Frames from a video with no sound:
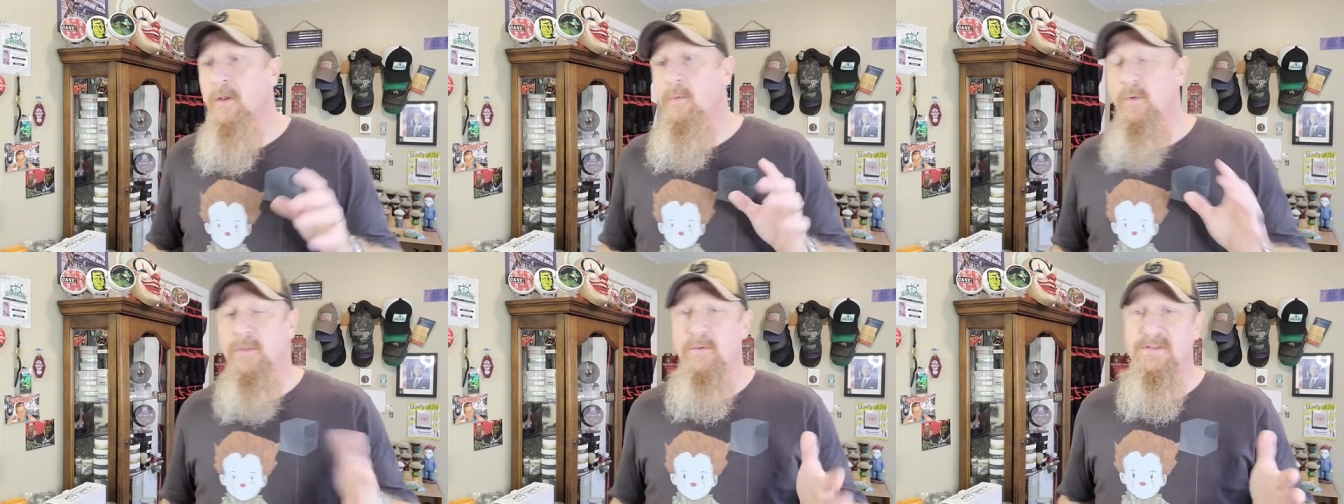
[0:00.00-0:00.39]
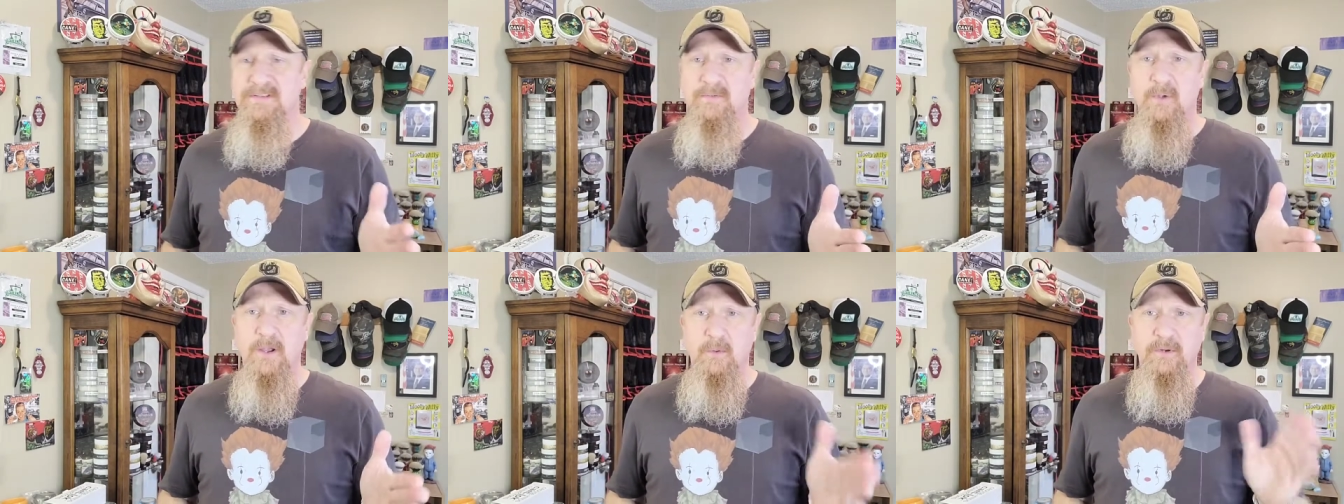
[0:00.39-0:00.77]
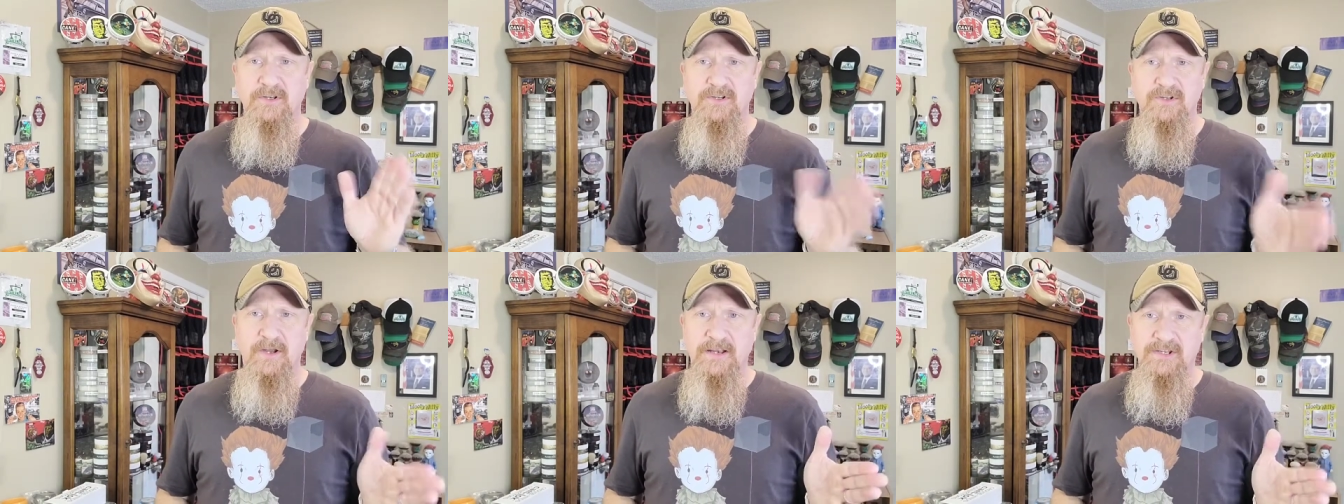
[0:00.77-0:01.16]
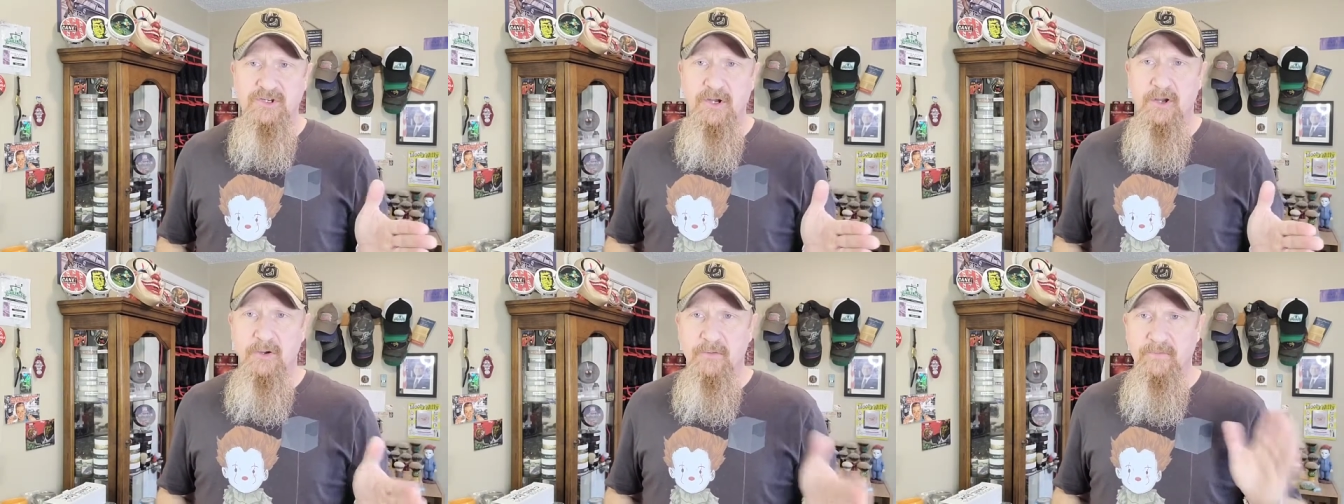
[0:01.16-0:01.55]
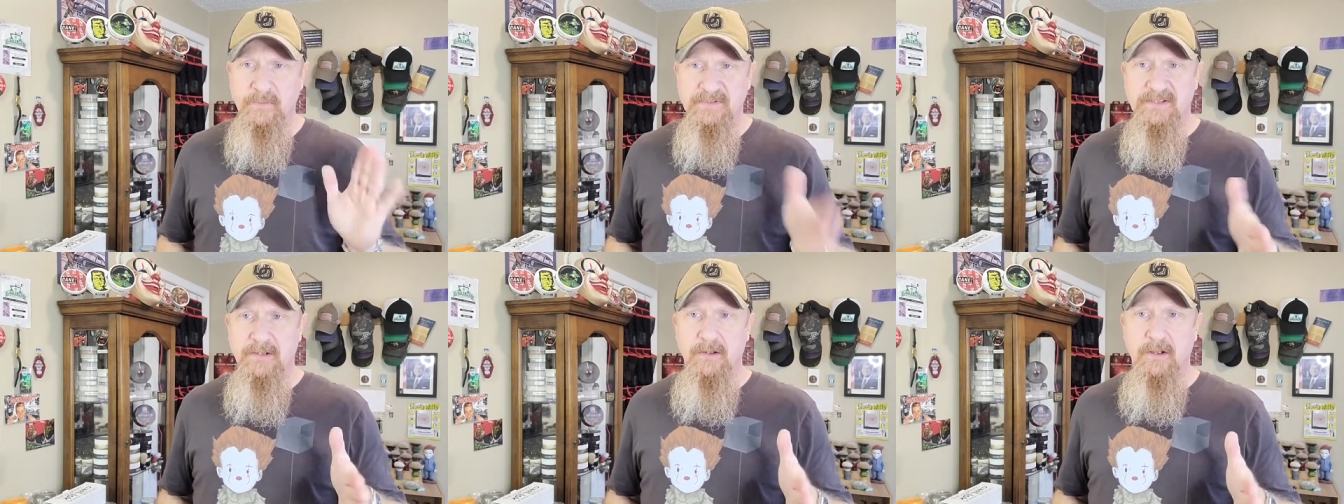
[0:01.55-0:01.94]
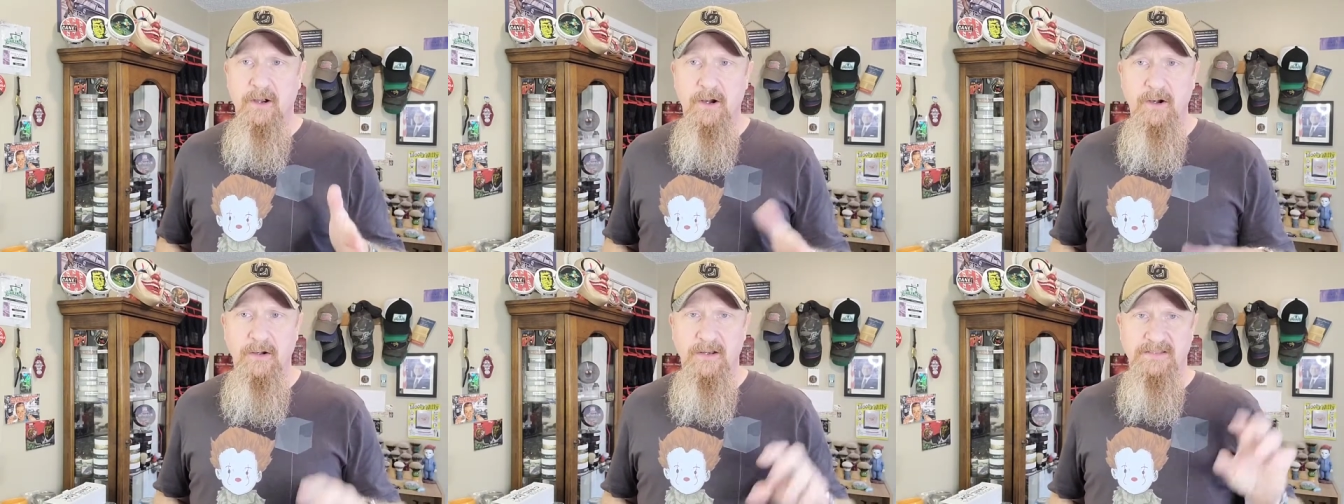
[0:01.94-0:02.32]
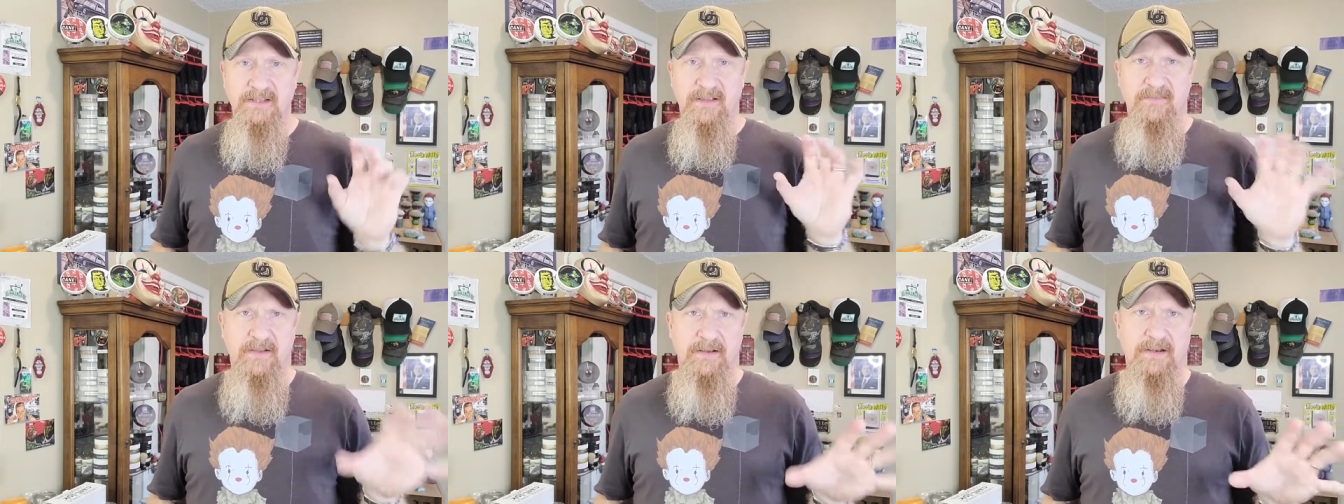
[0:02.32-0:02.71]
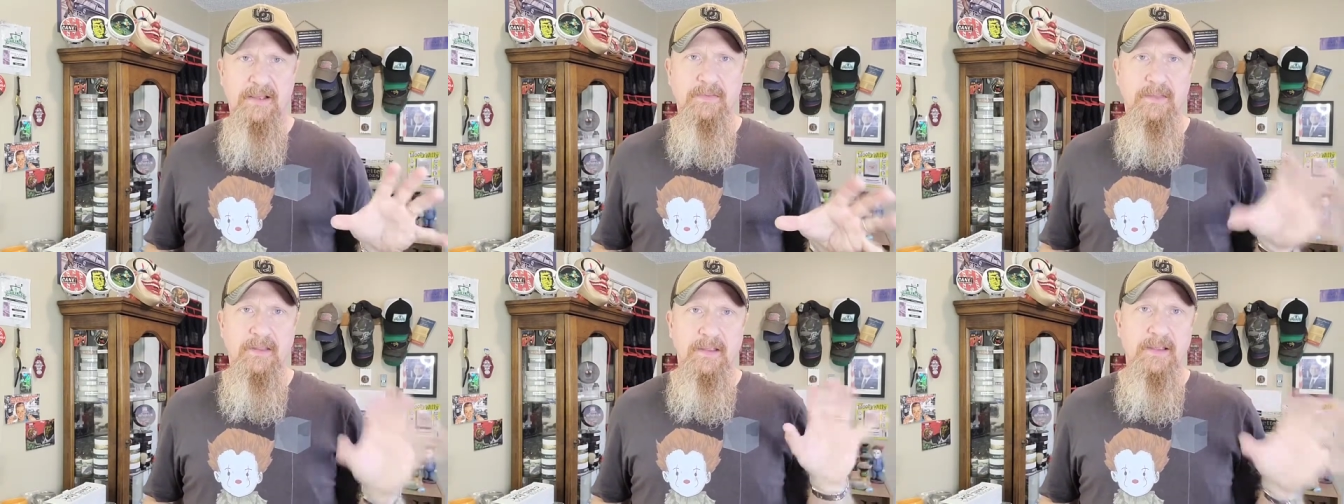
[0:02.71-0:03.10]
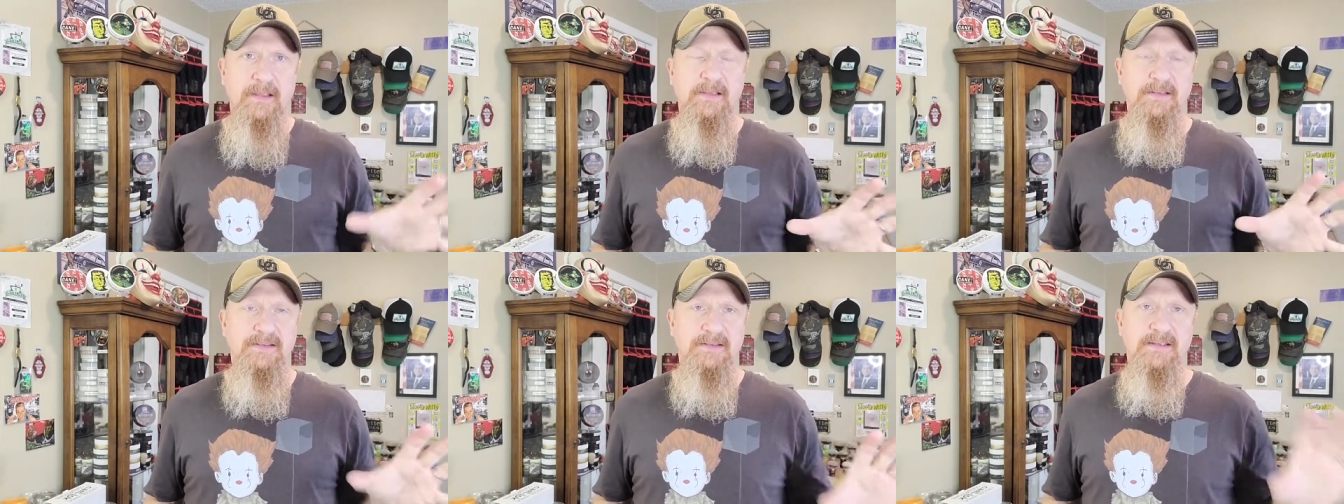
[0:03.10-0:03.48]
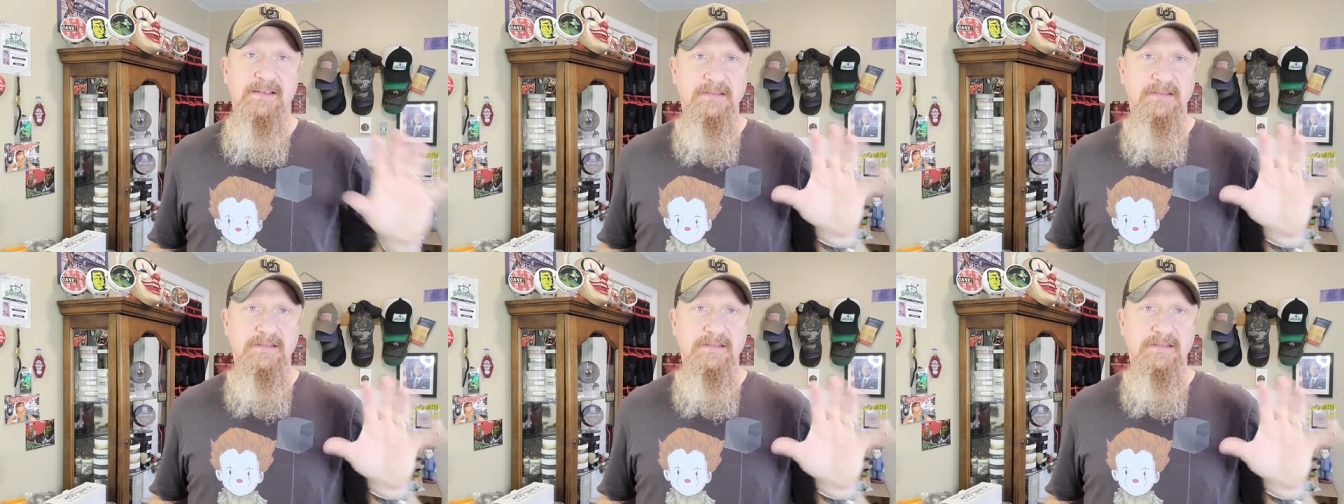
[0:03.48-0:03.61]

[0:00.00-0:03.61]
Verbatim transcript: One of the reasons why I want to try Joe from Subtle Art is I found out that his